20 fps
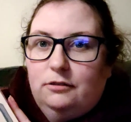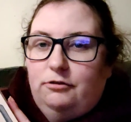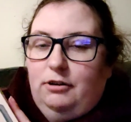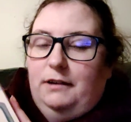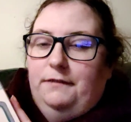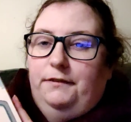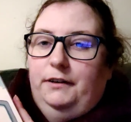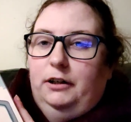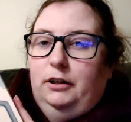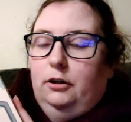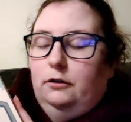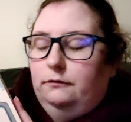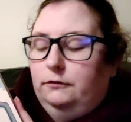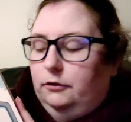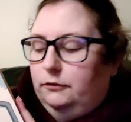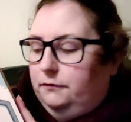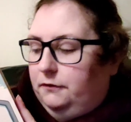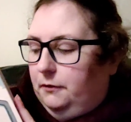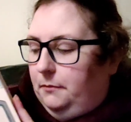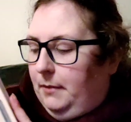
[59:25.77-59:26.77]
graphic
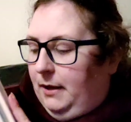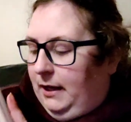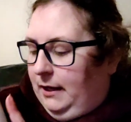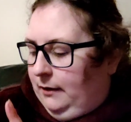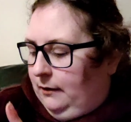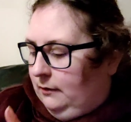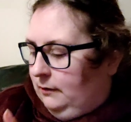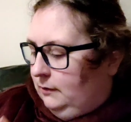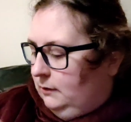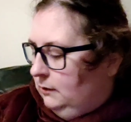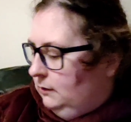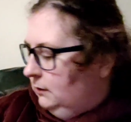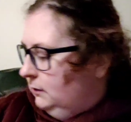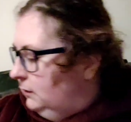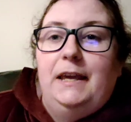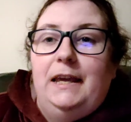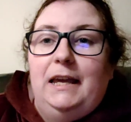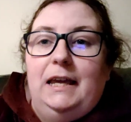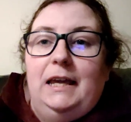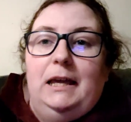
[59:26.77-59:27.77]
novel for me.
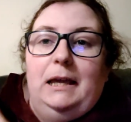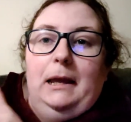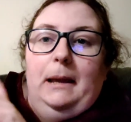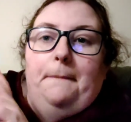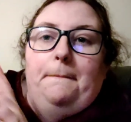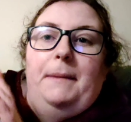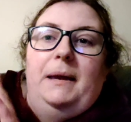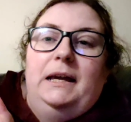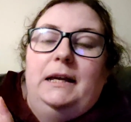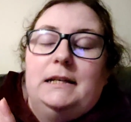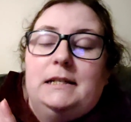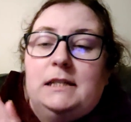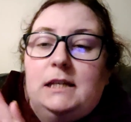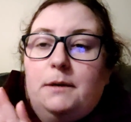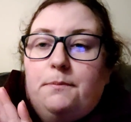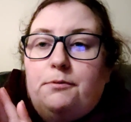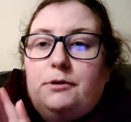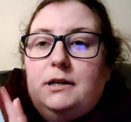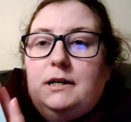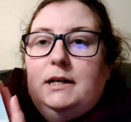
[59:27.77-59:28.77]
The biggest
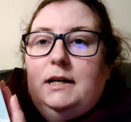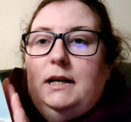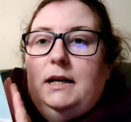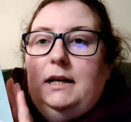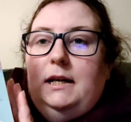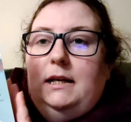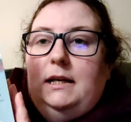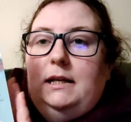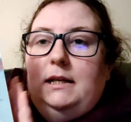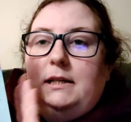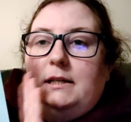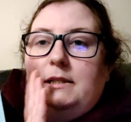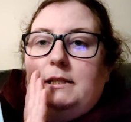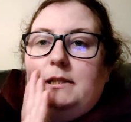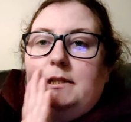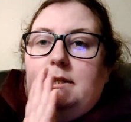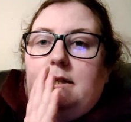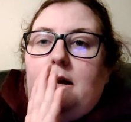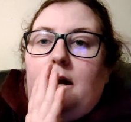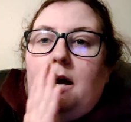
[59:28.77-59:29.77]

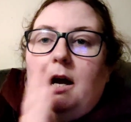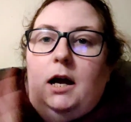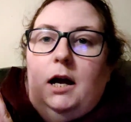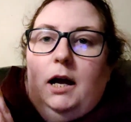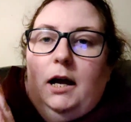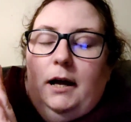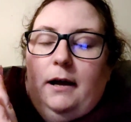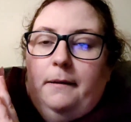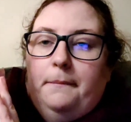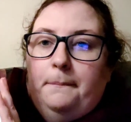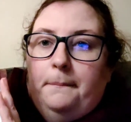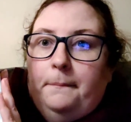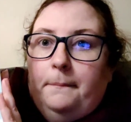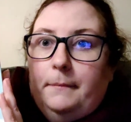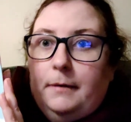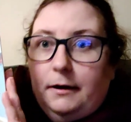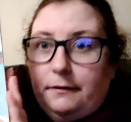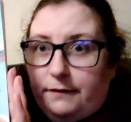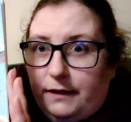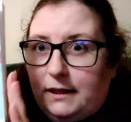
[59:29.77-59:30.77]
surprise
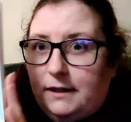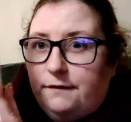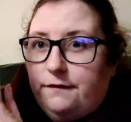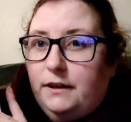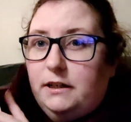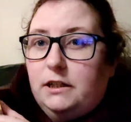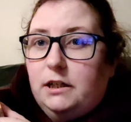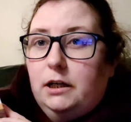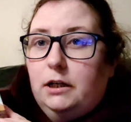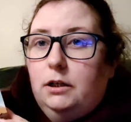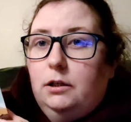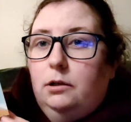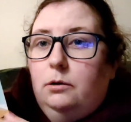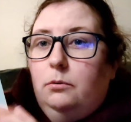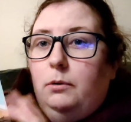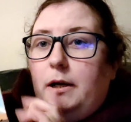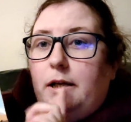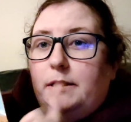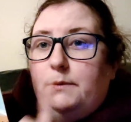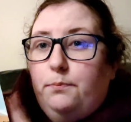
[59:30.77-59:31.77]
of this
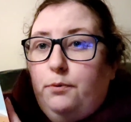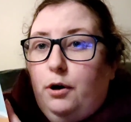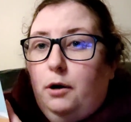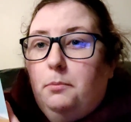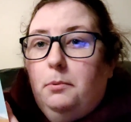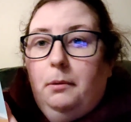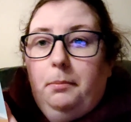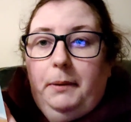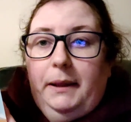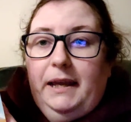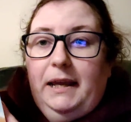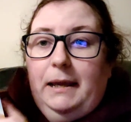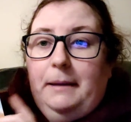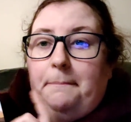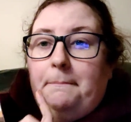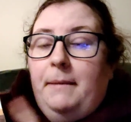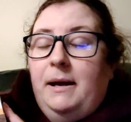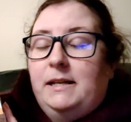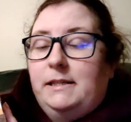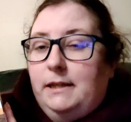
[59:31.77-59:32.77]
video is
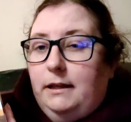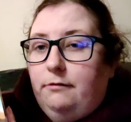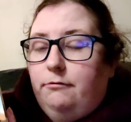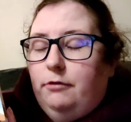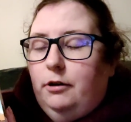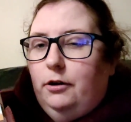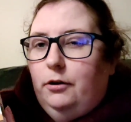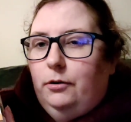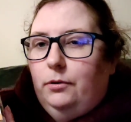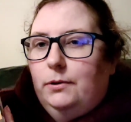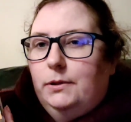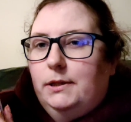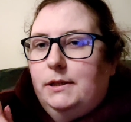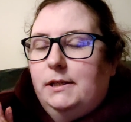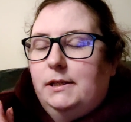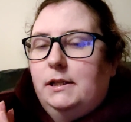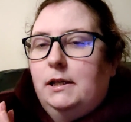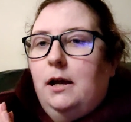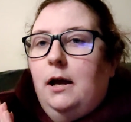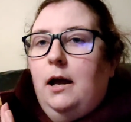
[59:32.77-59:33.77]
probably Messy
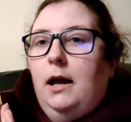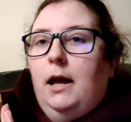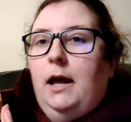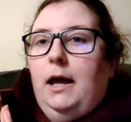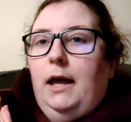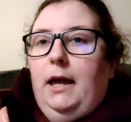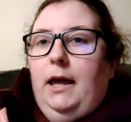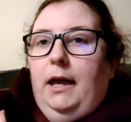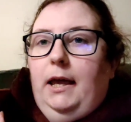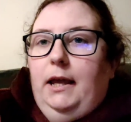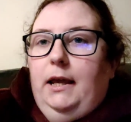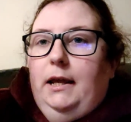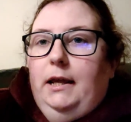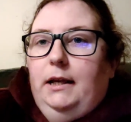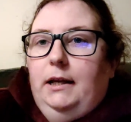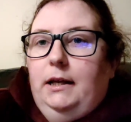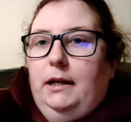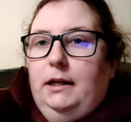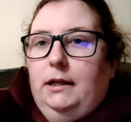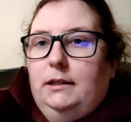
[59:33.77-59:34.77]
Roots.
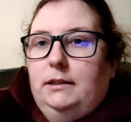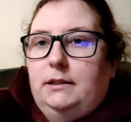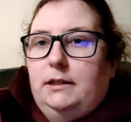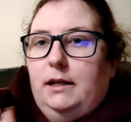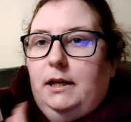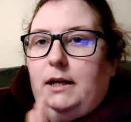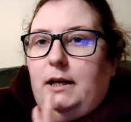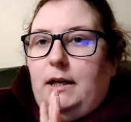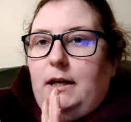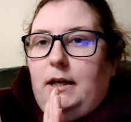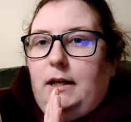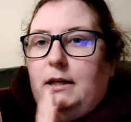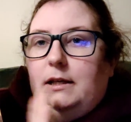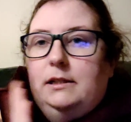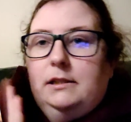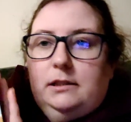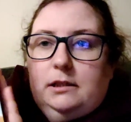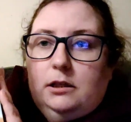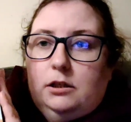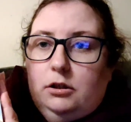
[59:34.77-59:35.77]
It
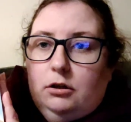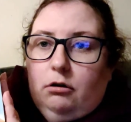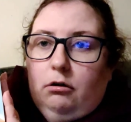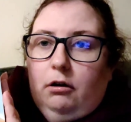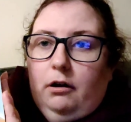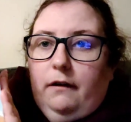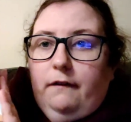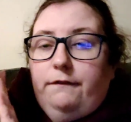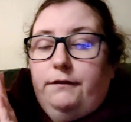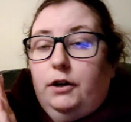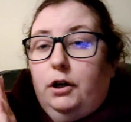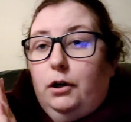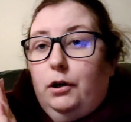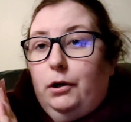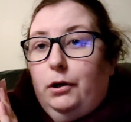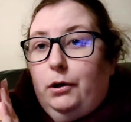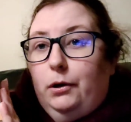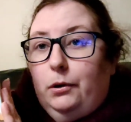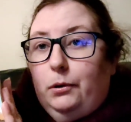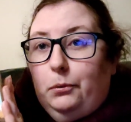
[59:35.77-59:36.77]
is the story of
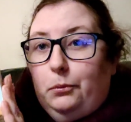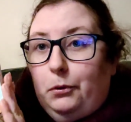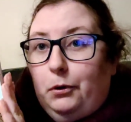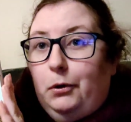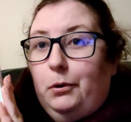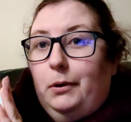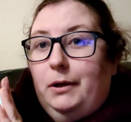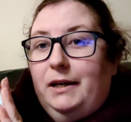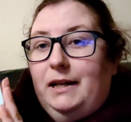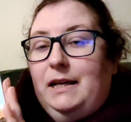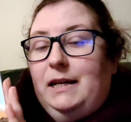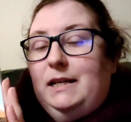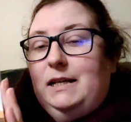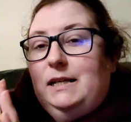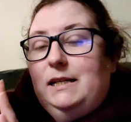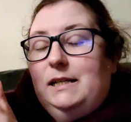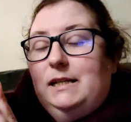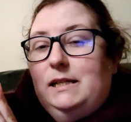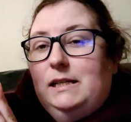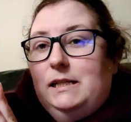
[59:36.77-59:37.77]
a
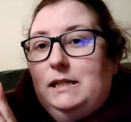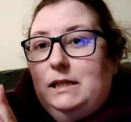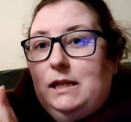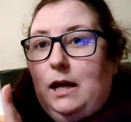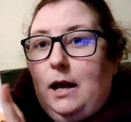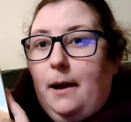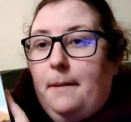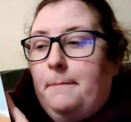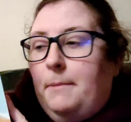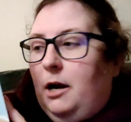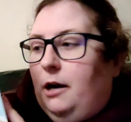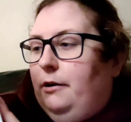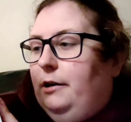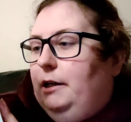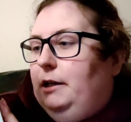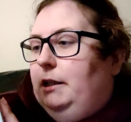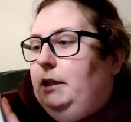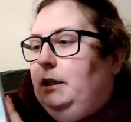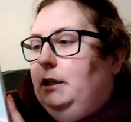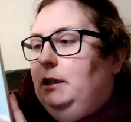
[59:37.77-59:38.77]
Wuhanese
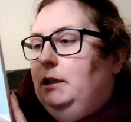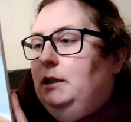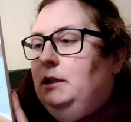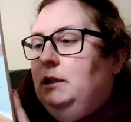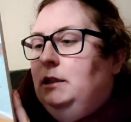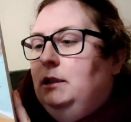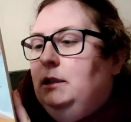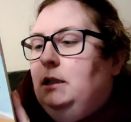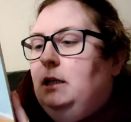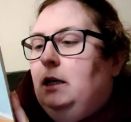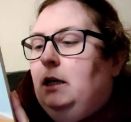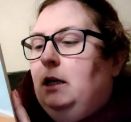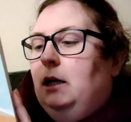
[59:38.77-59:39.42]
American